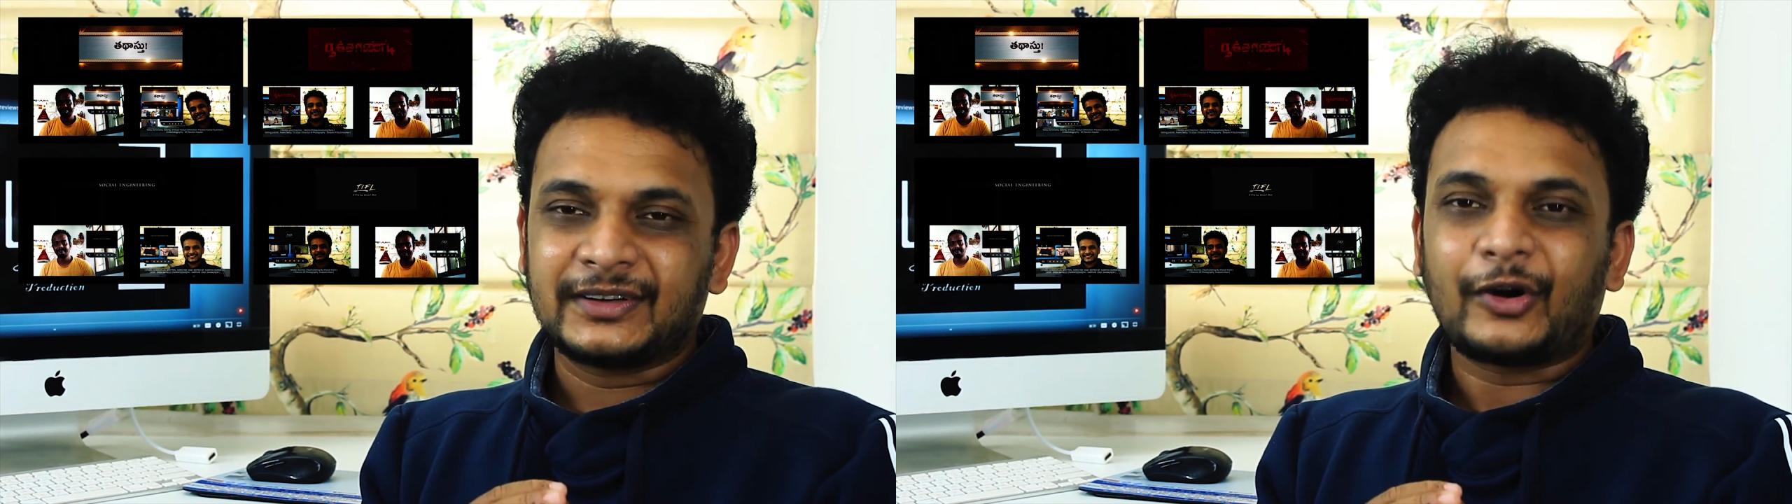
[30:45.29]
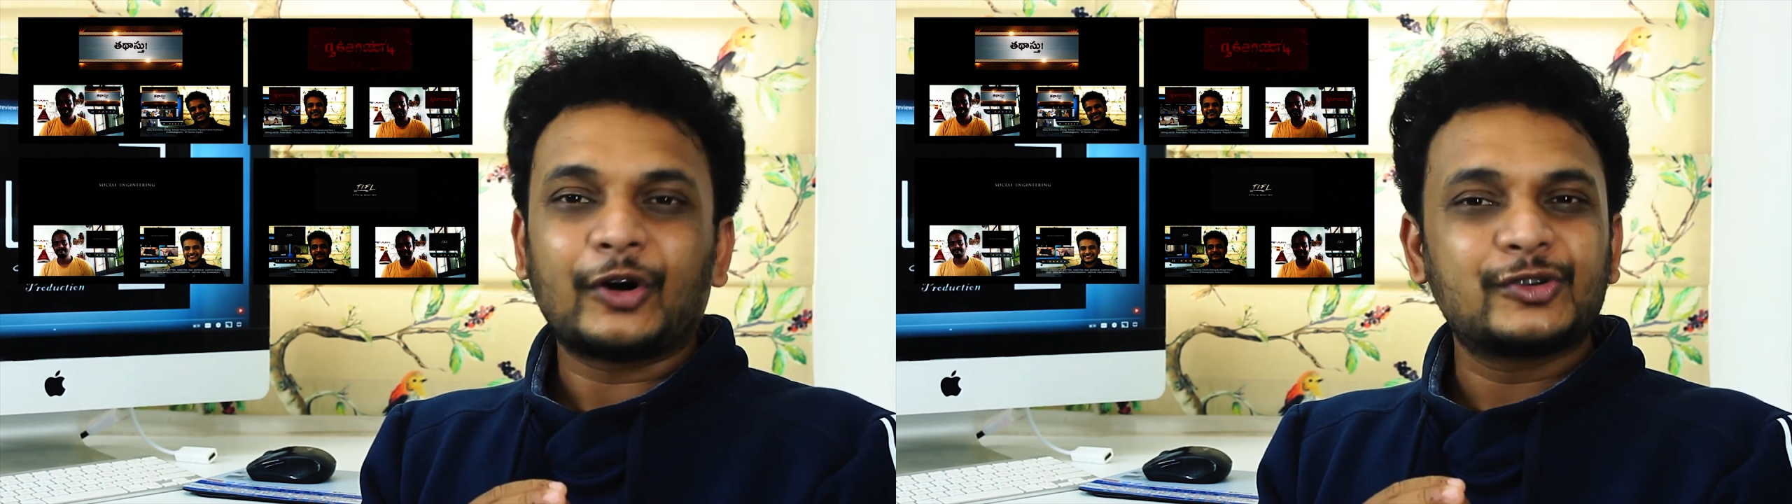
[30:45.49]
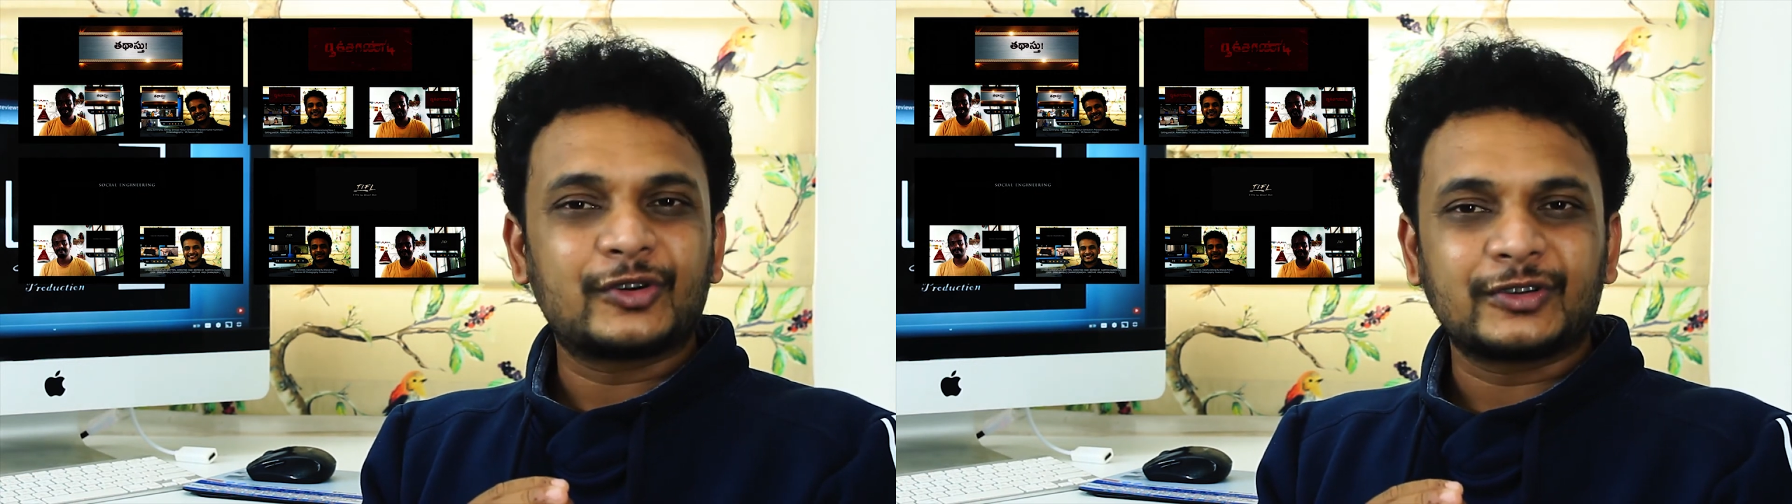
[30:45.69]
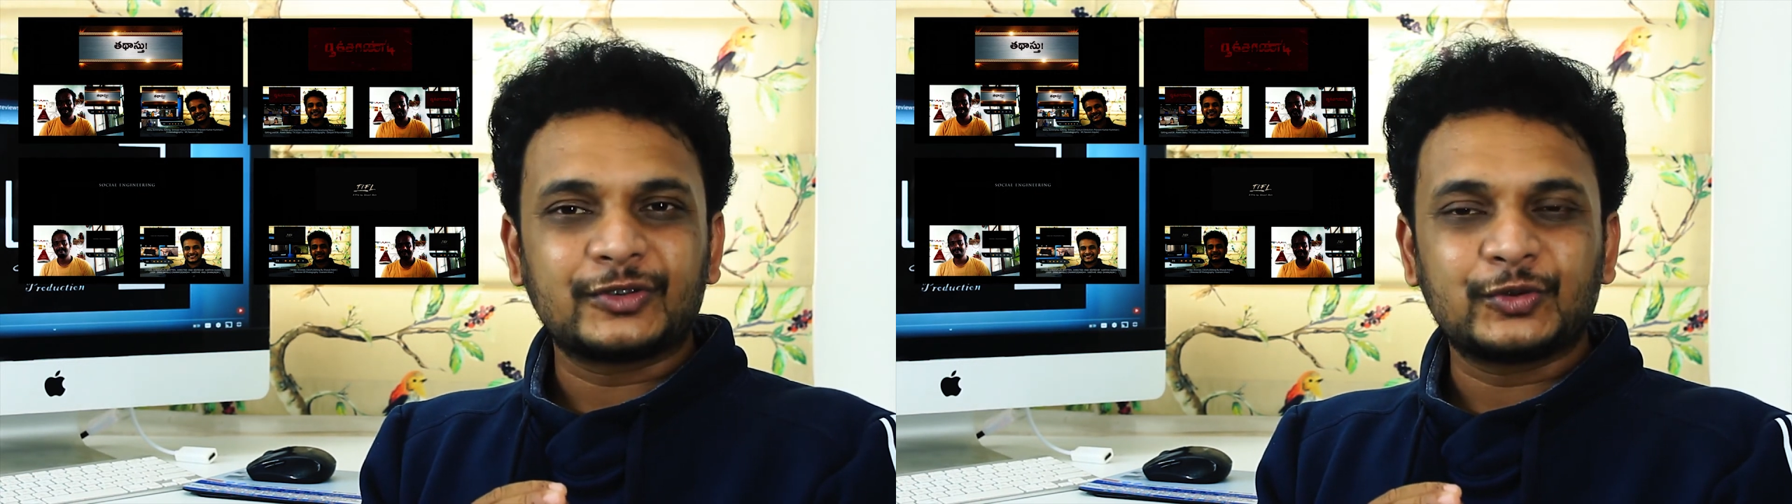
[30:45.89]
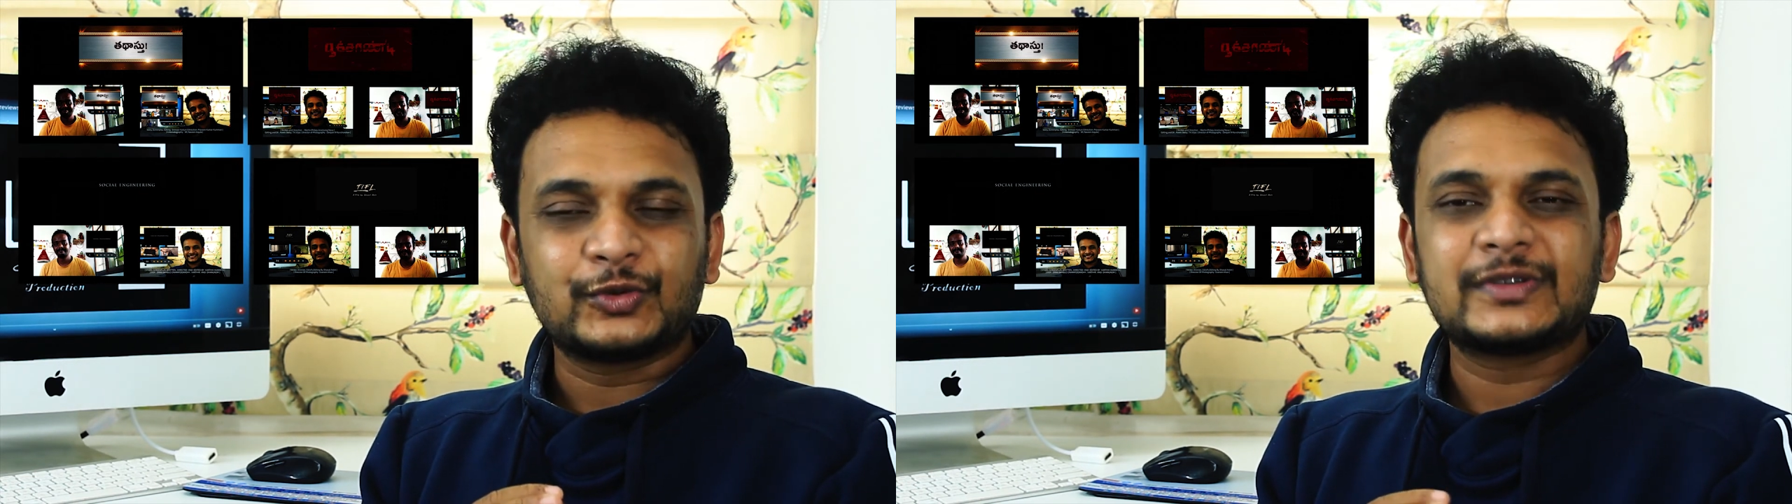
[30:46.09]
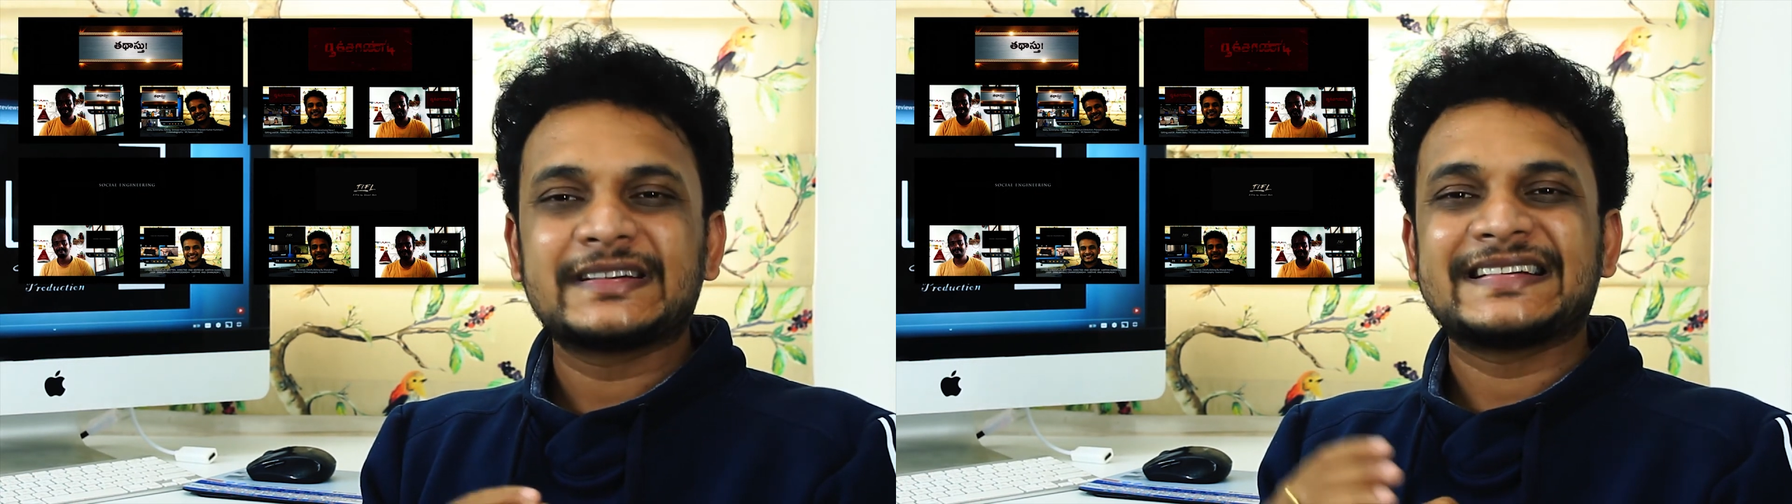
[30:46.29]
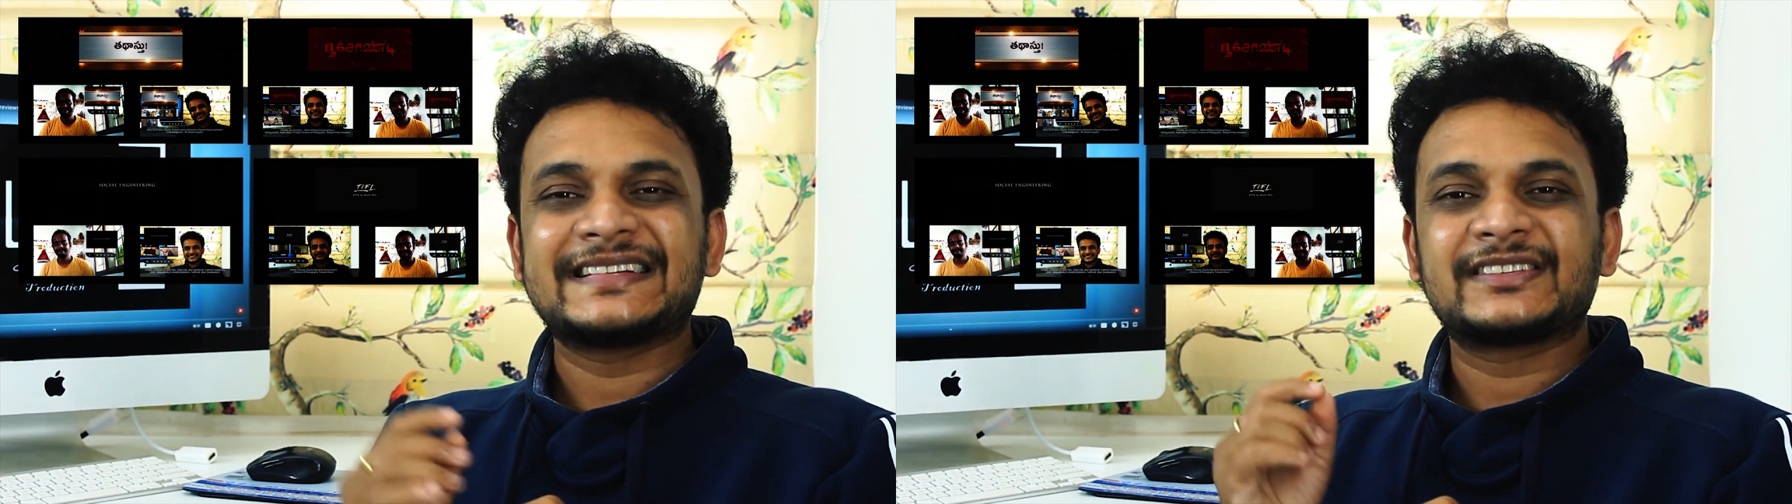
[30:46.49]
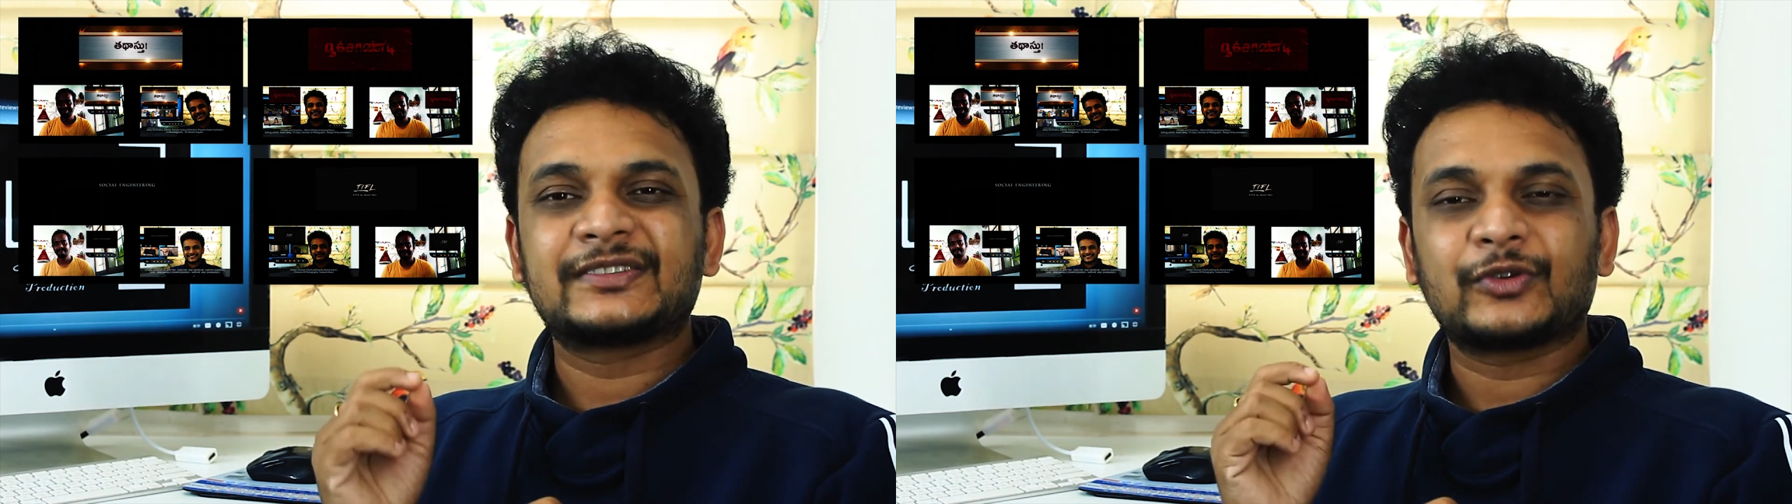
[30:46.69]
all you got to do is